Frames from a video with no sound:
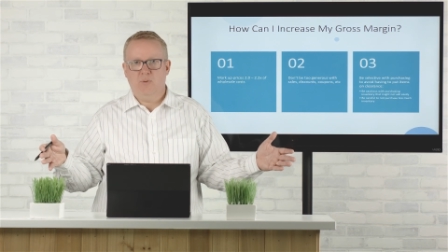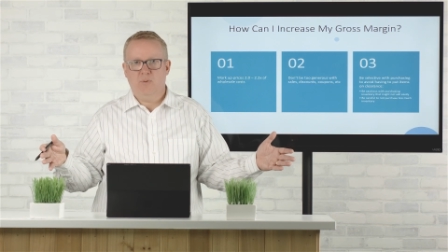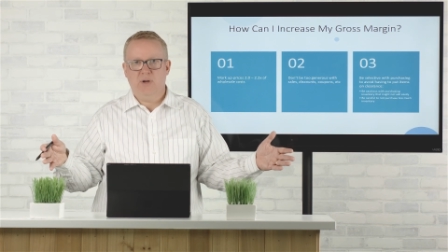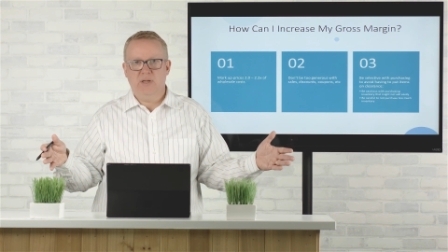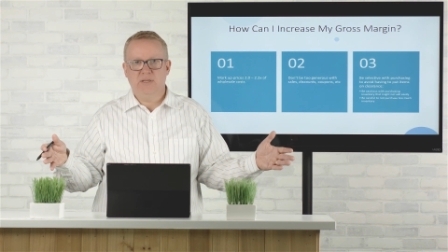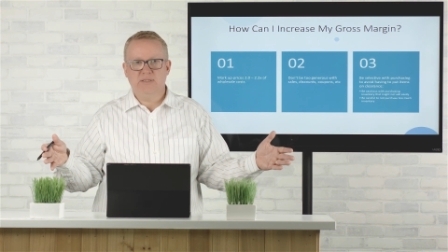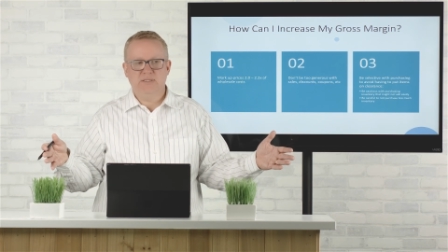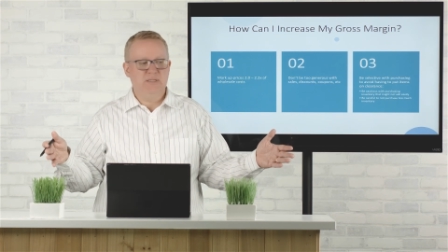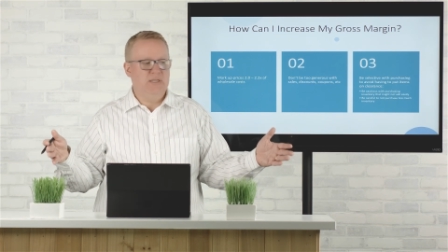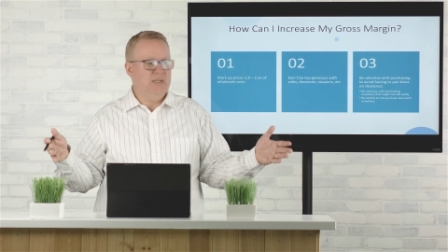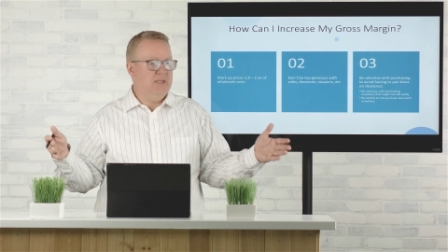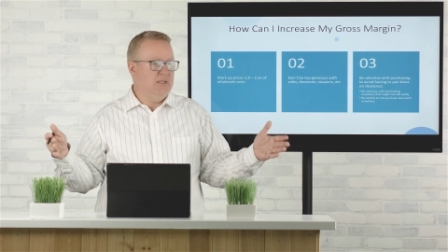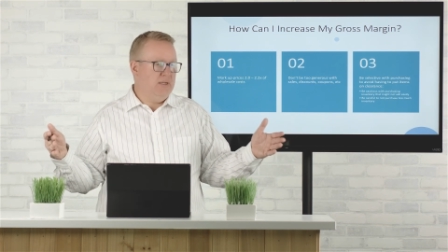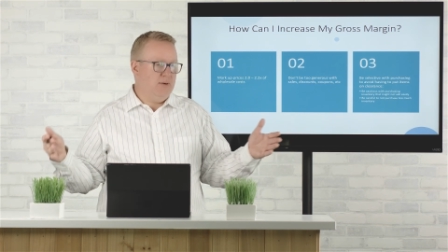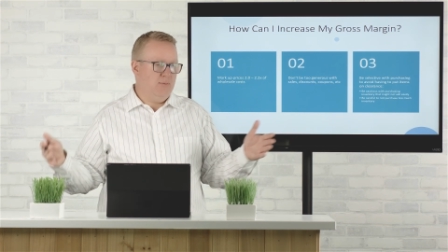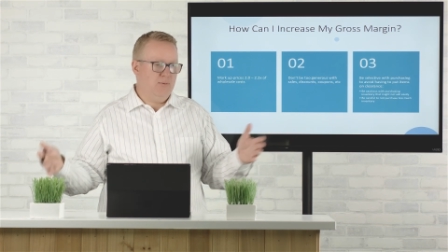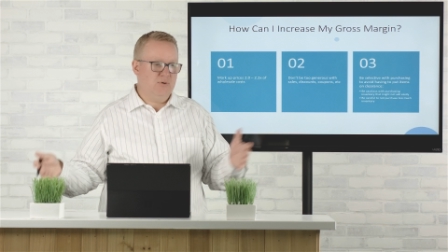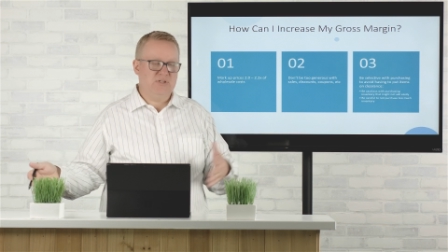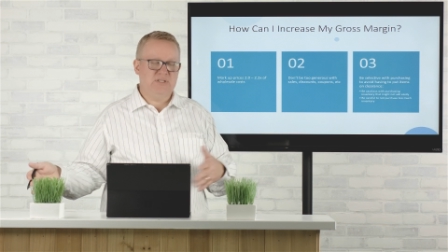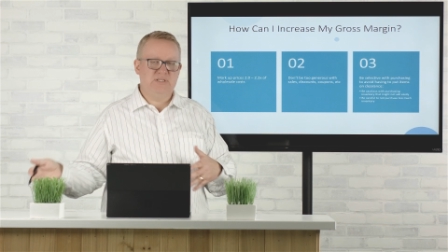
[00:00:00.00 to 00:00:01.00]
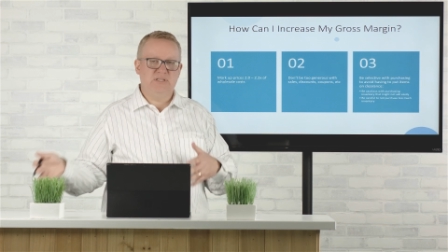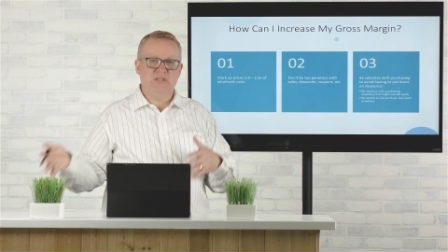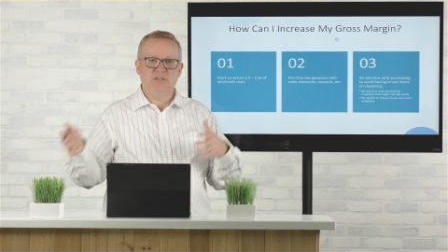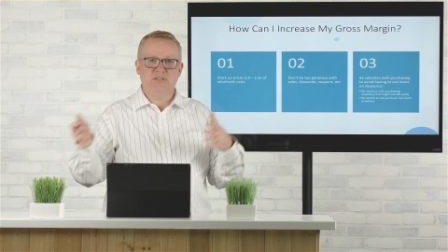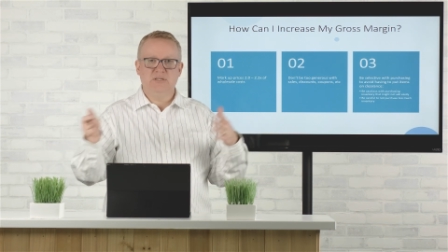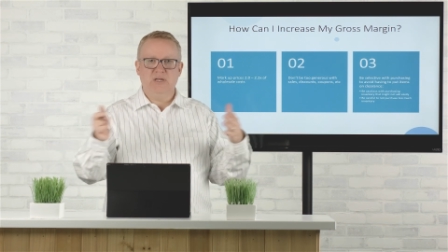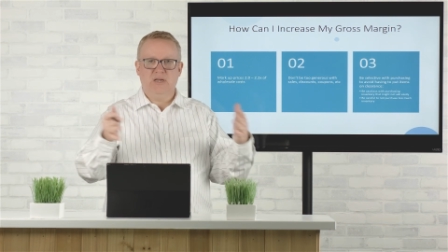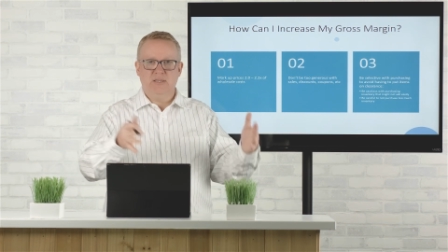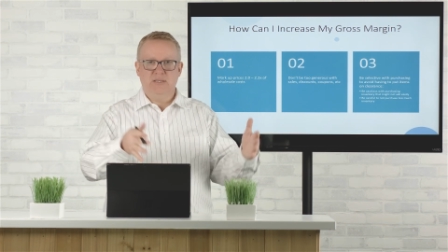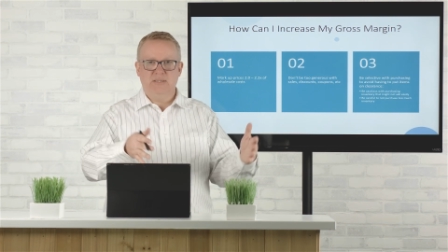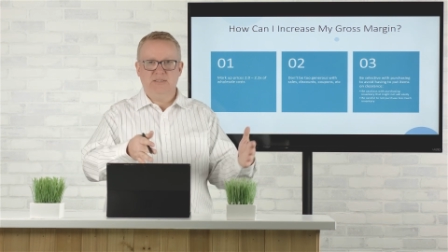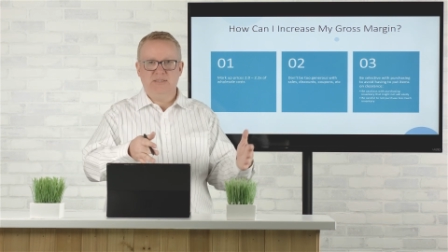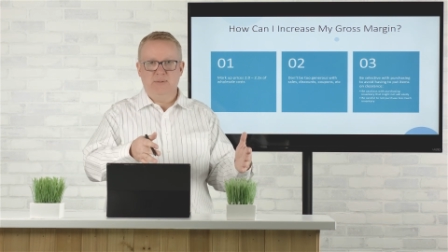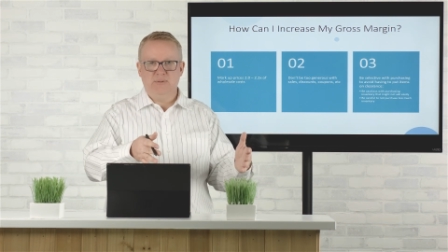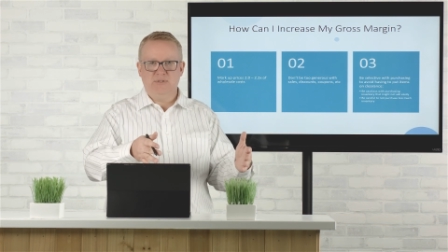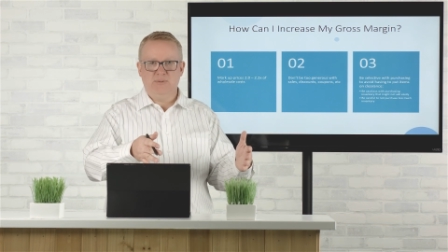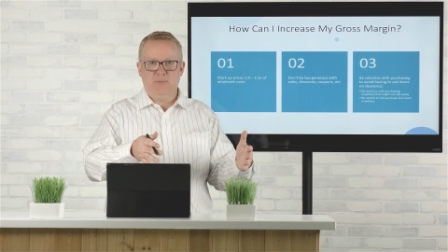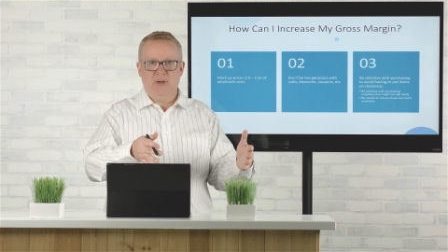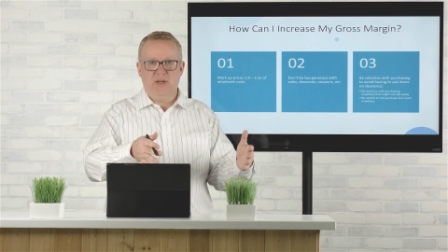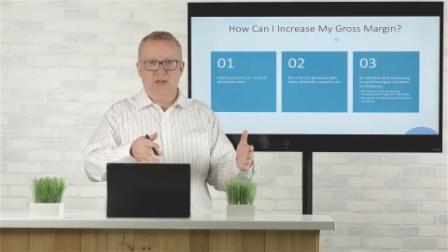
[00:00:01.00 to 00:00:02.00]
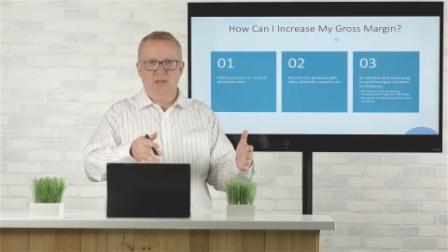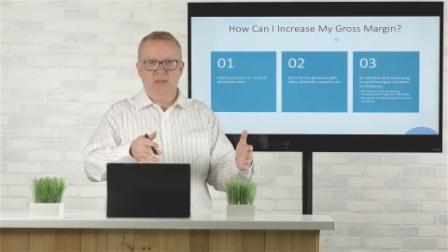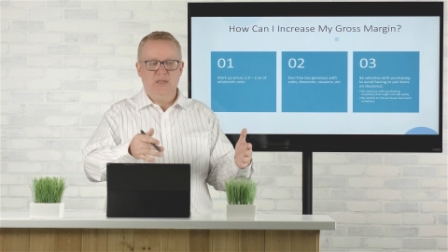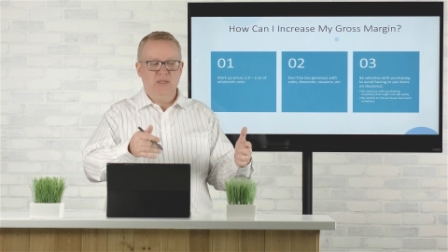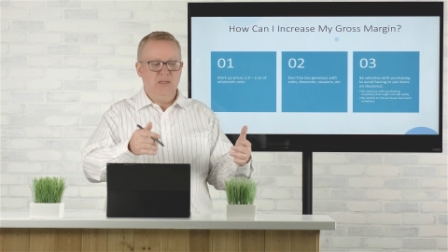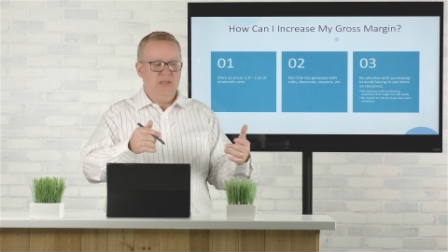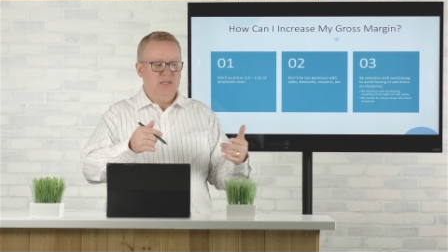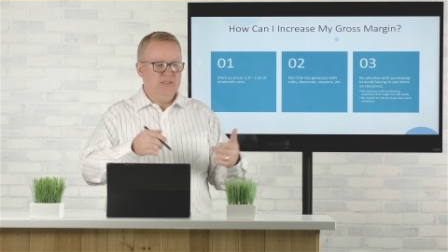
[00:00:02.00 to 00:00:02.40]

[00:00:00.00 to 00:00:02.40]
want, we're still stuck in the same spot.